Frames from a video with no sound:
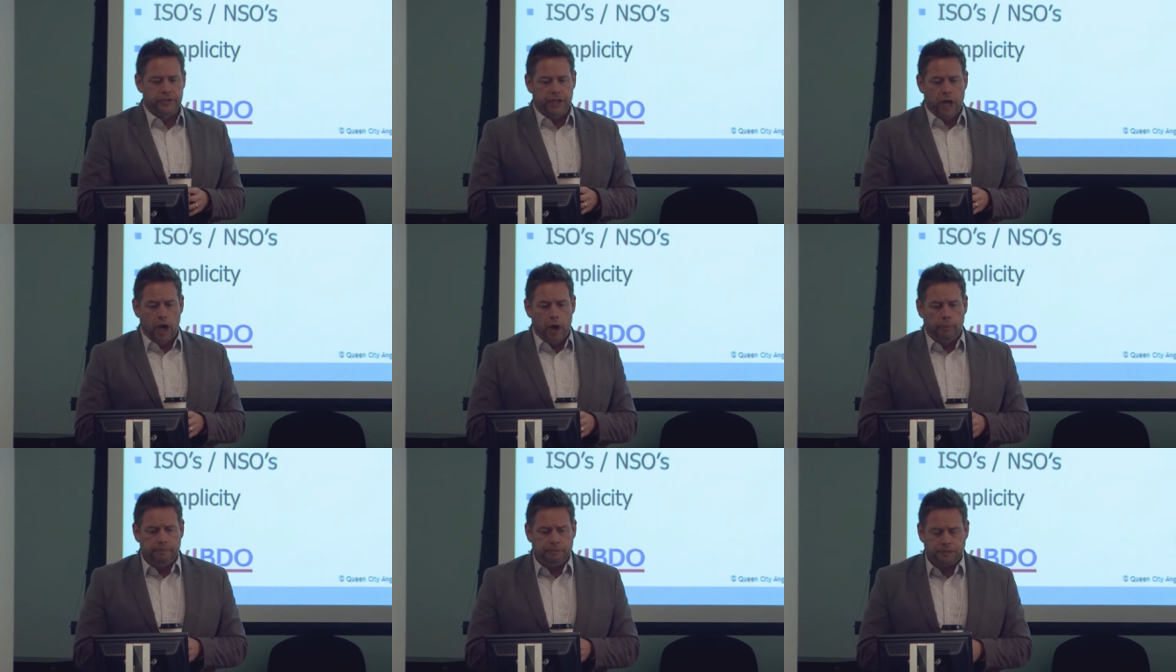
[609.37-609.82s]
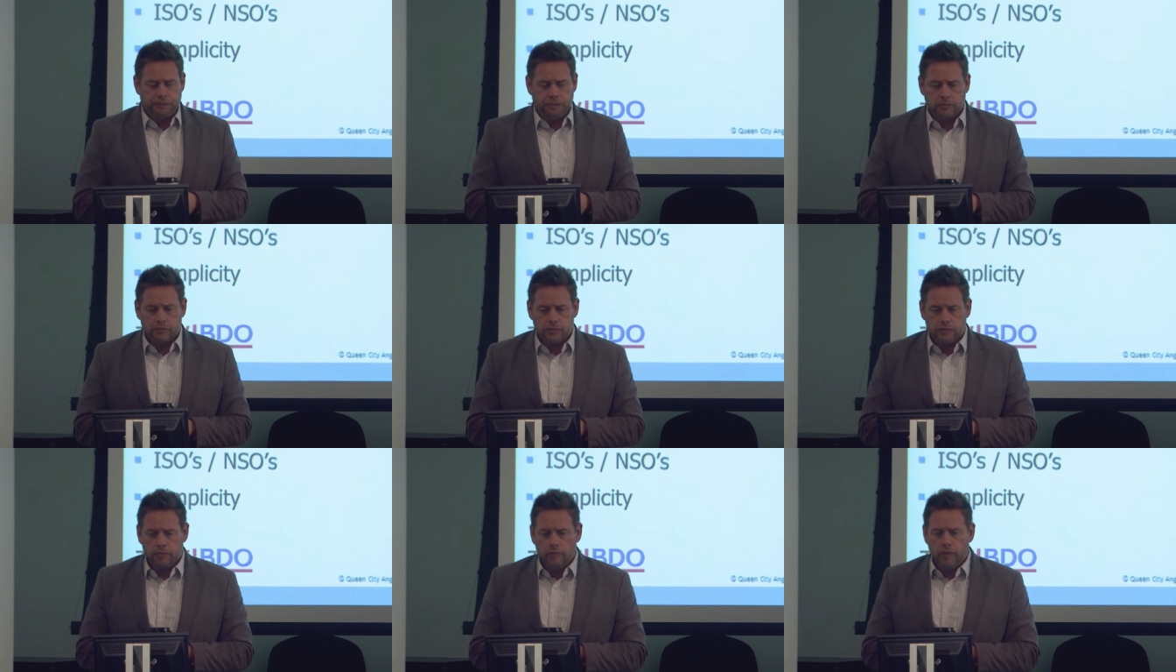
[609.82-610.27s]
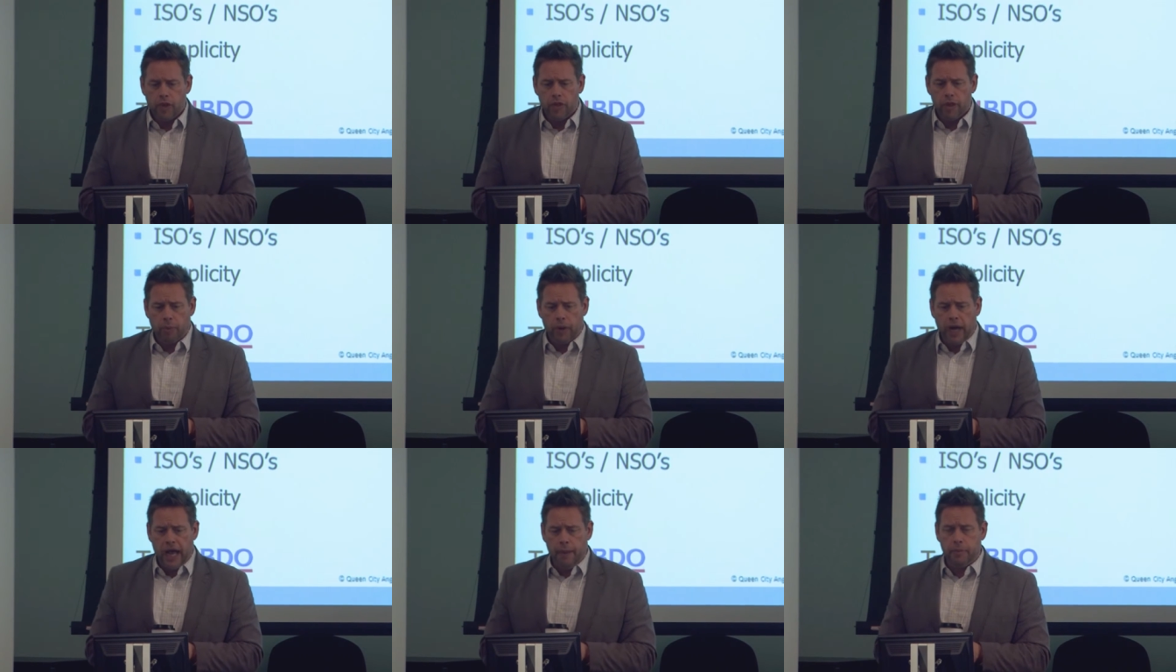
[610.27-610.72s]
So
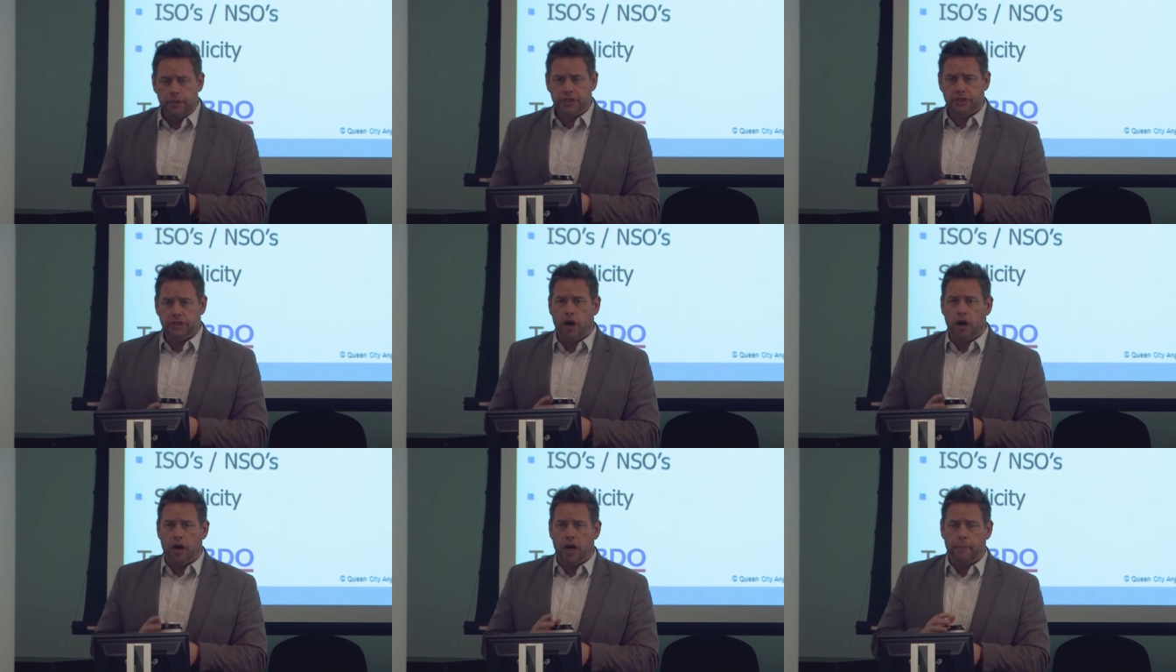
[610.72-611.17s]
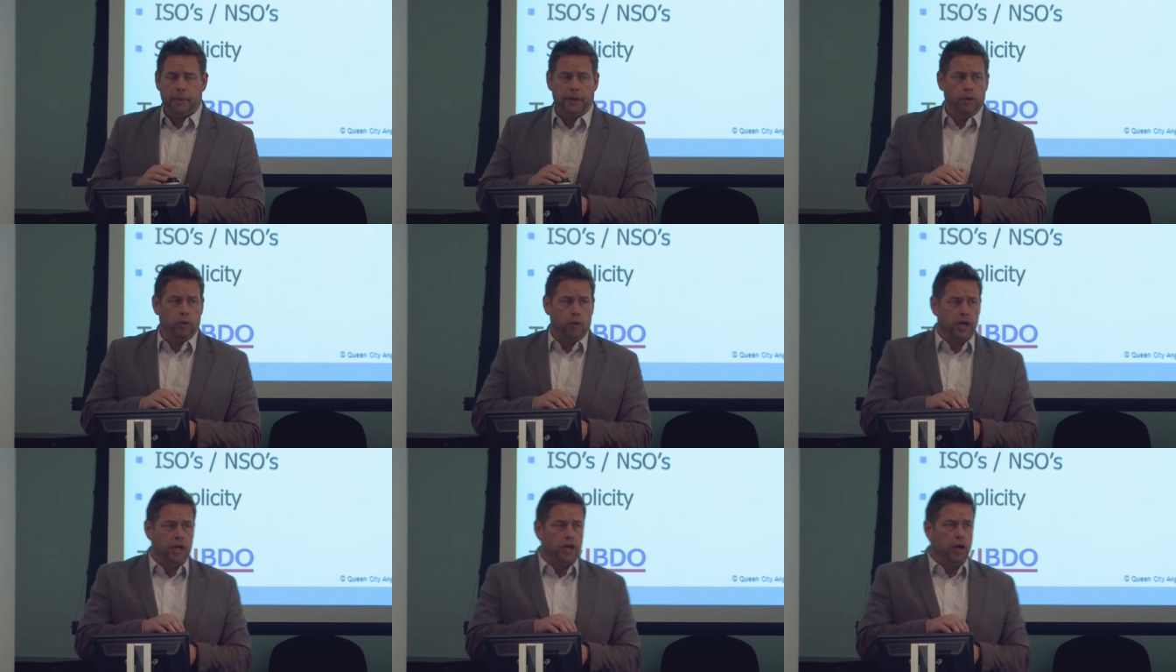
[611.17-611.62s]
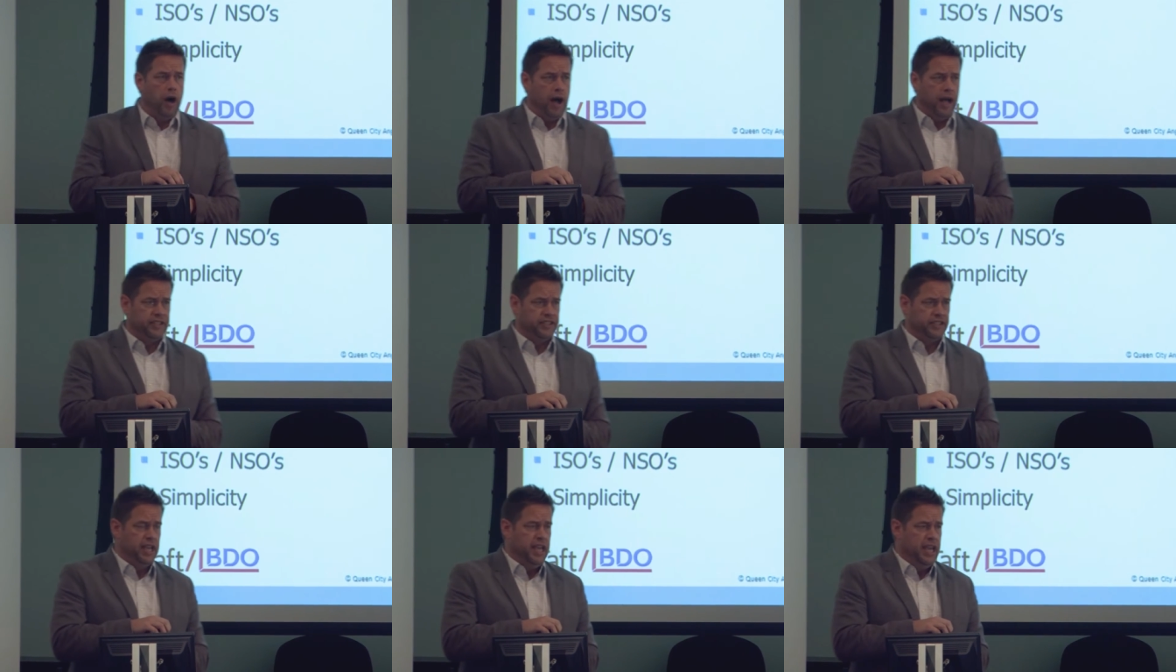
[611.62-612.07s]
the problem with startup and or
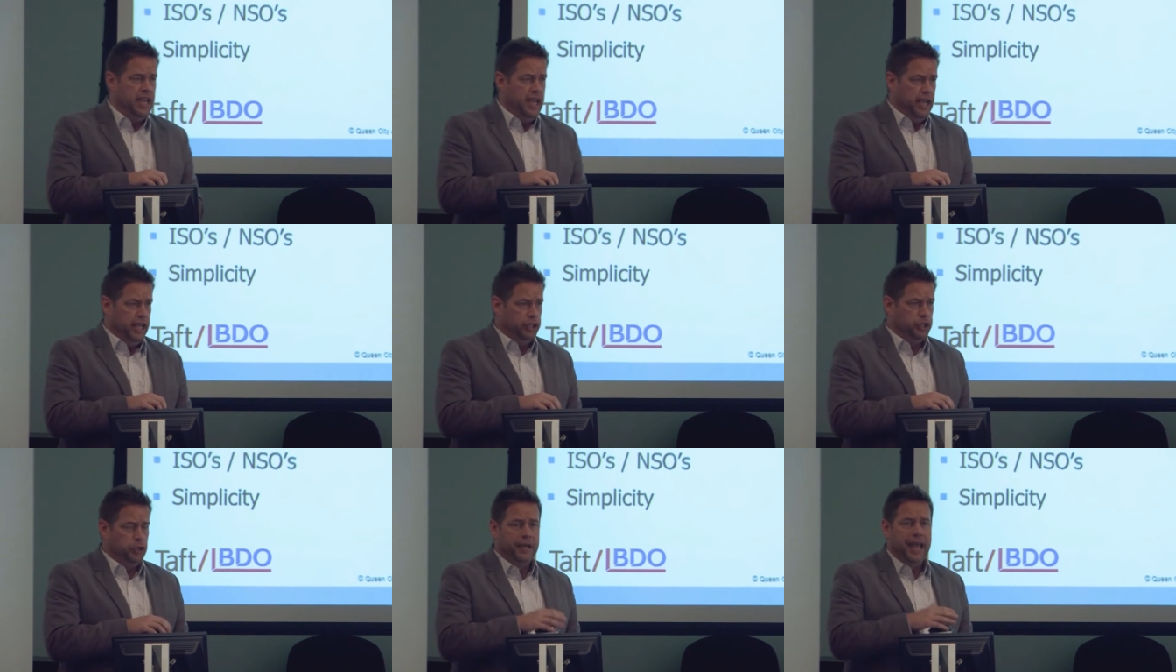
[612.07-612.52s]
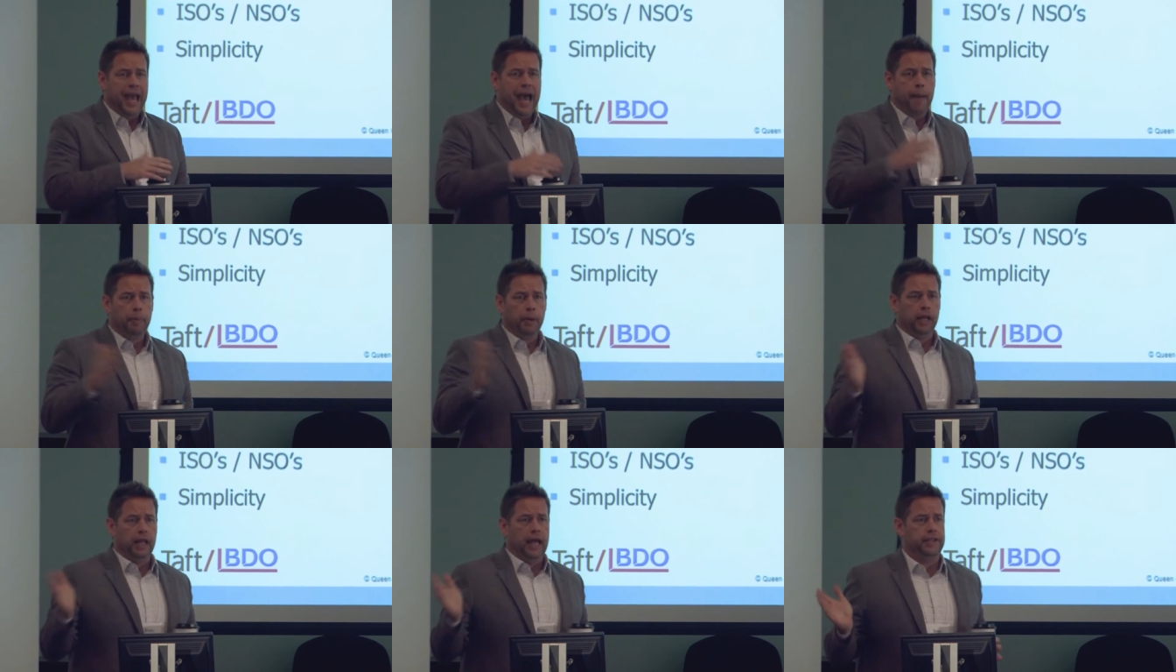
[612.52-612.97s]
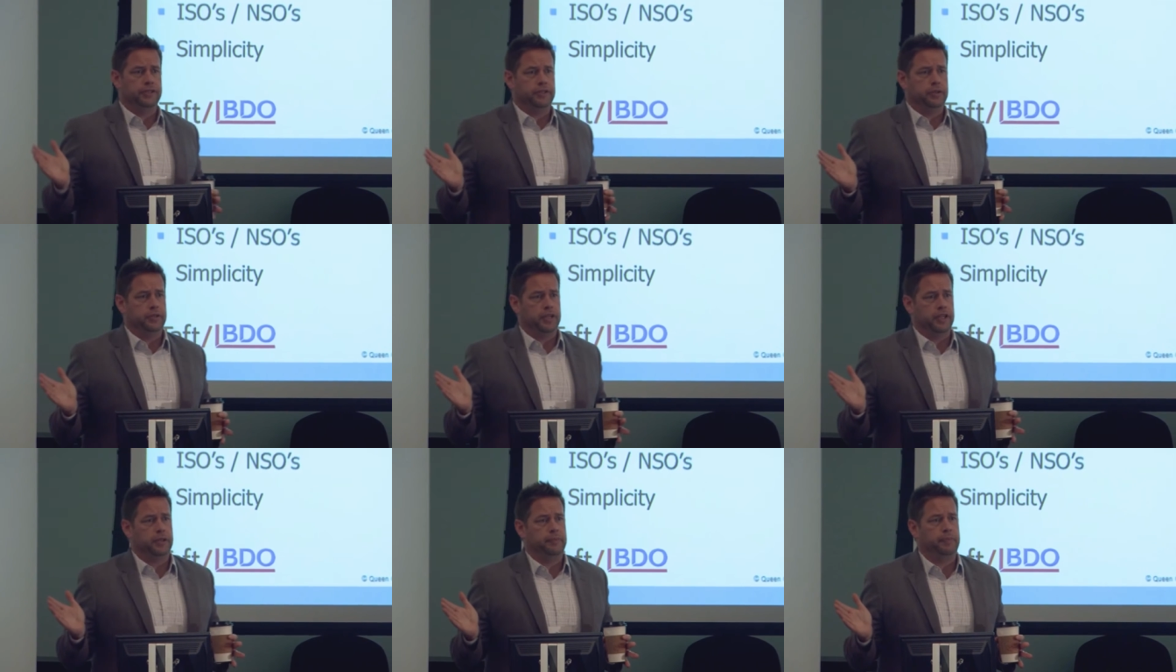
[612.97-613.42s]
cost is you capitalize
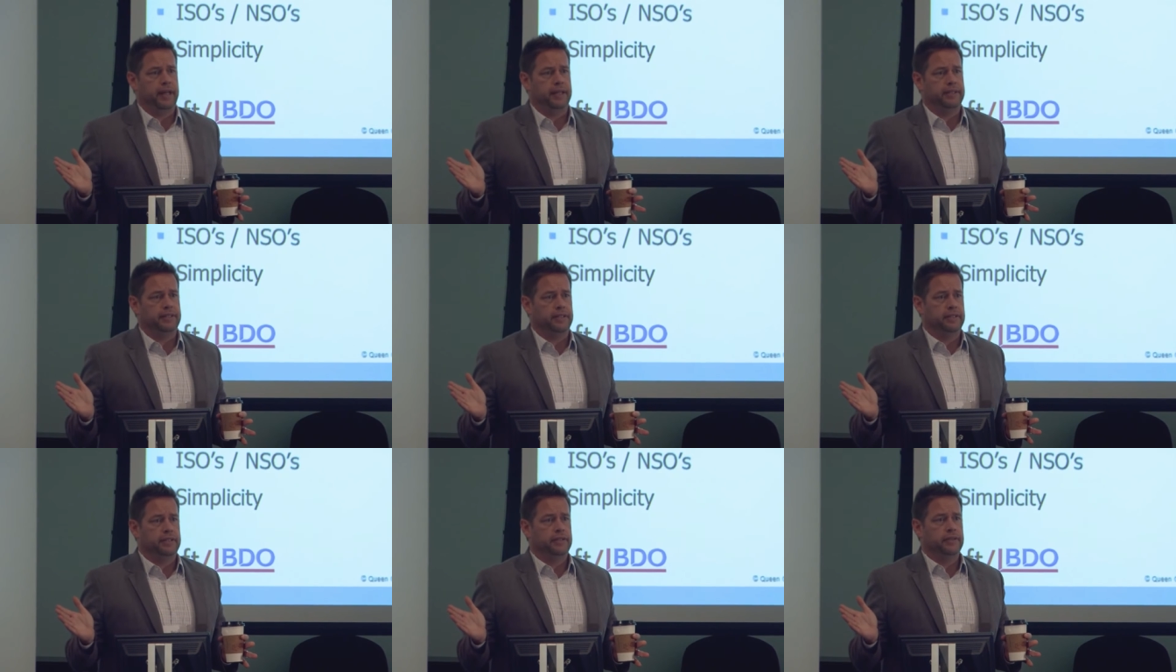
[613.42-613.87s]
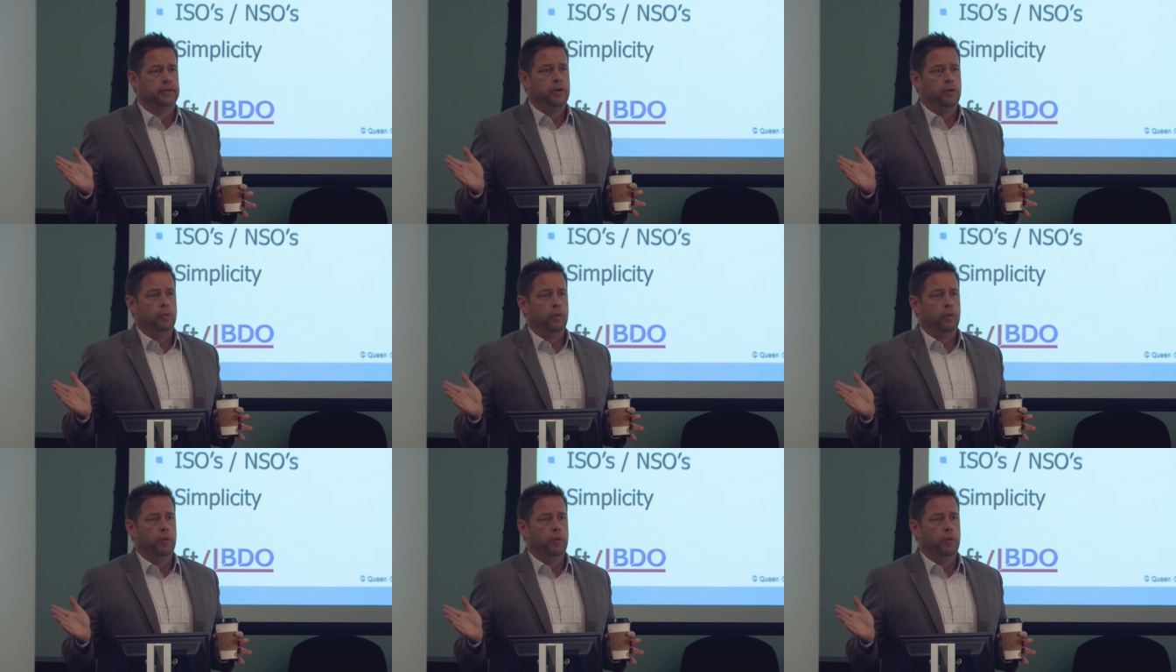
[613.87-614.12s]
those expenses.